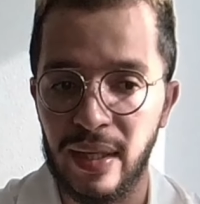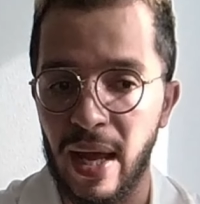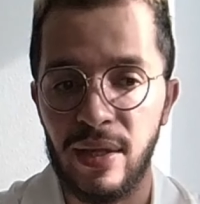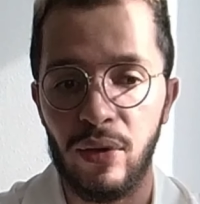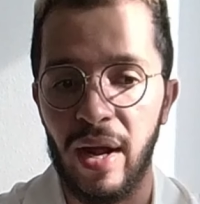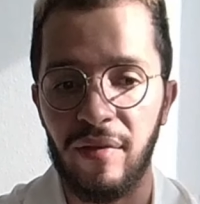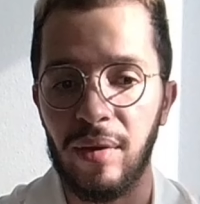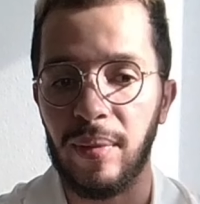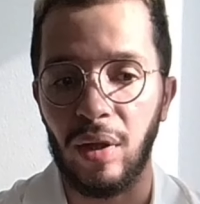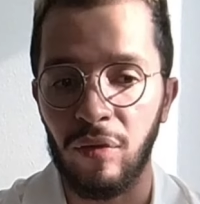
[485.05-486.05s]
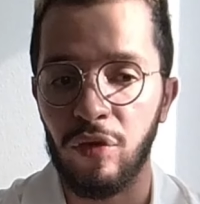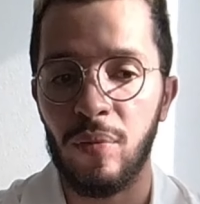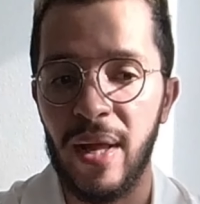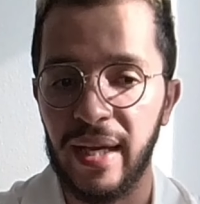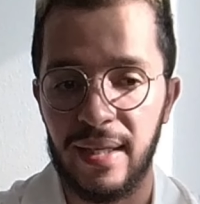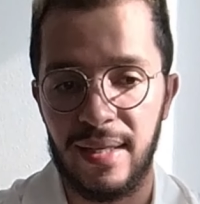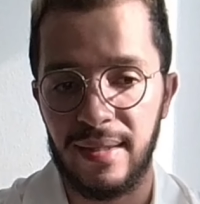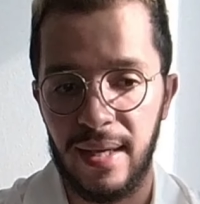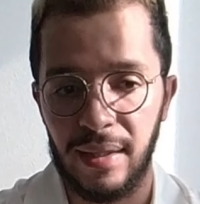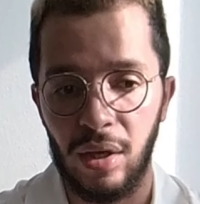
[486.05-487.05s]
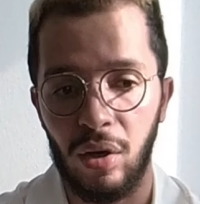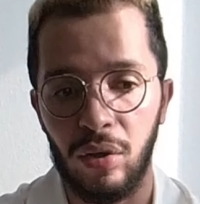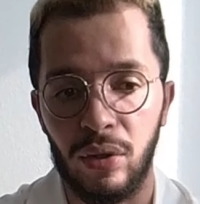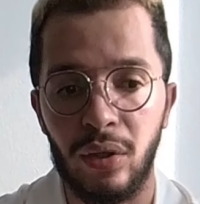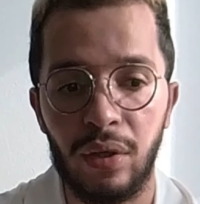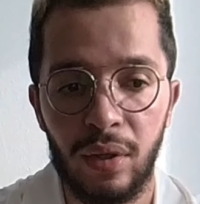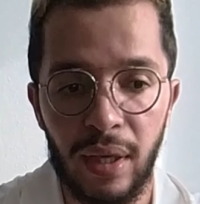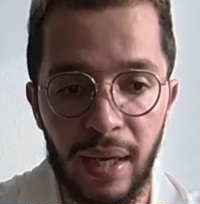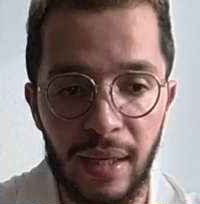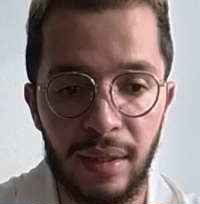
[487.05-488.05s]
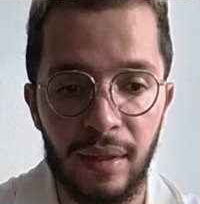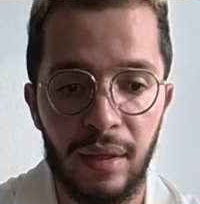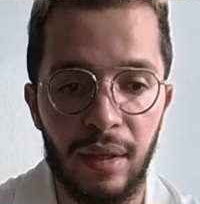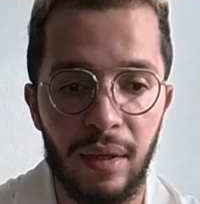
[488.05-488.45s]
You can either have them in full black, as I said, or in